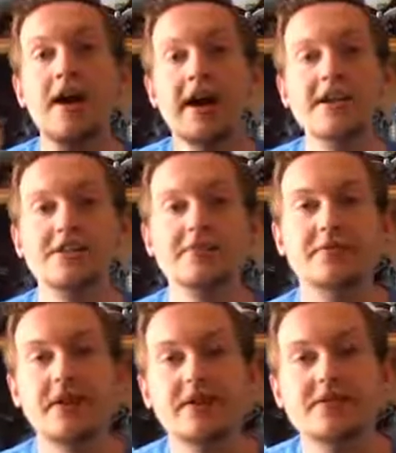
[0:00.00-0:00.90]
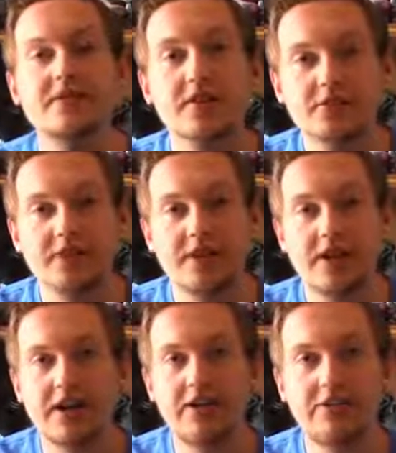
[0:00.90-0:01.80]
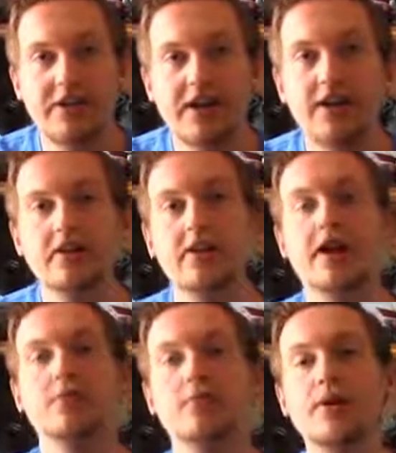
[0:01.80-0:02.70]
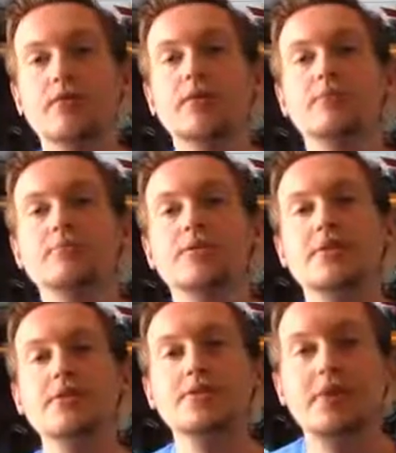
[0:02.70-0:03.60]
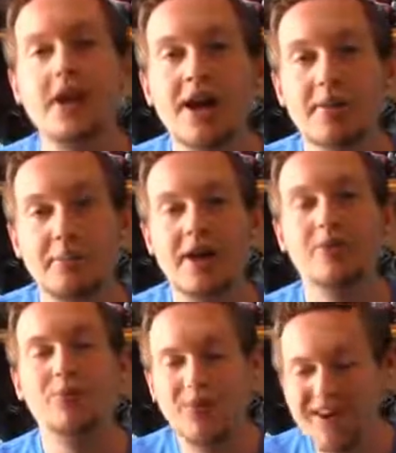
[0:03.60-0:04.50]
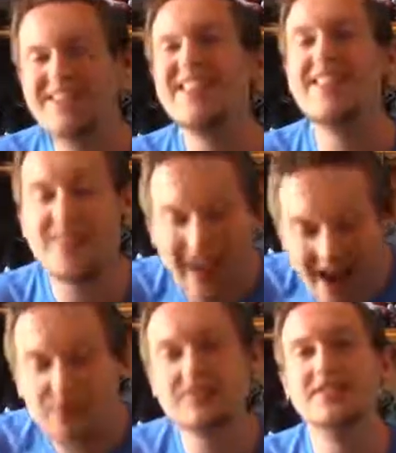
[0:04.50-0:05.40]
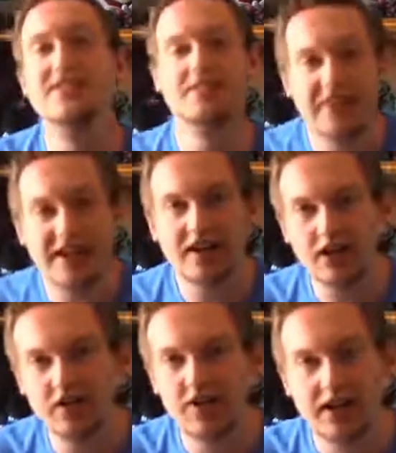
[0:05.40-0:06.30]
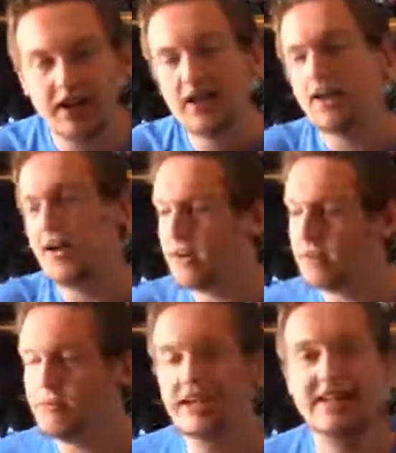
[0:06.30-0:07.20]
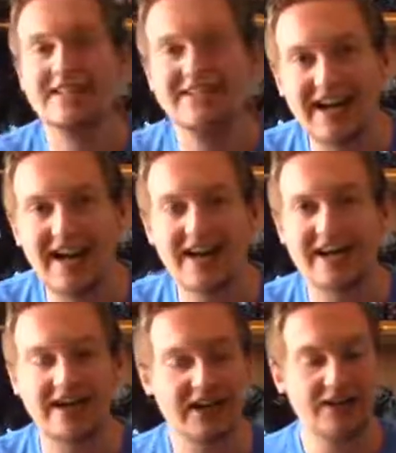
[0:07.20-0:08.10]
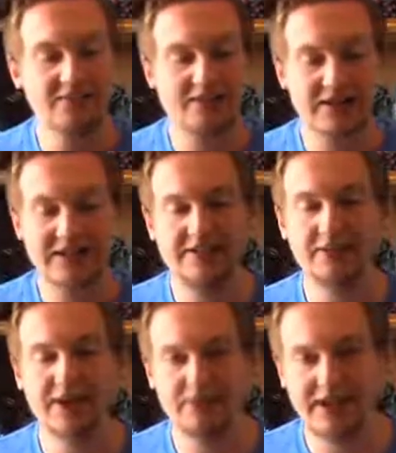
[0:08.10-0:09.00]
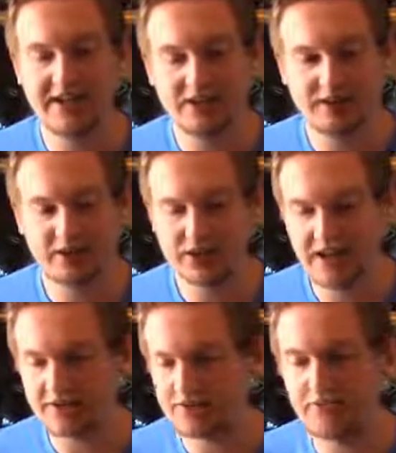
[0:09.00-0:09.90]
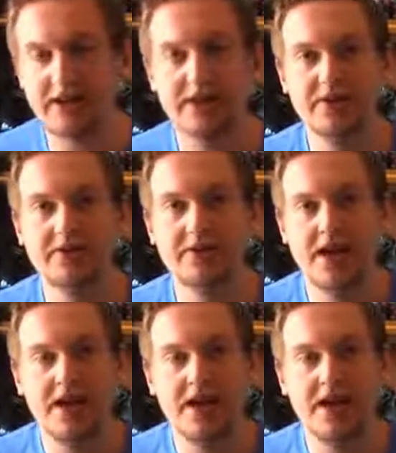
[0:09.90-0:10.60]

Hey G fans, GoGFan93 here, and welcome to my 1000th video. Oh my god, I cannot believe I've made over 1,000 videos.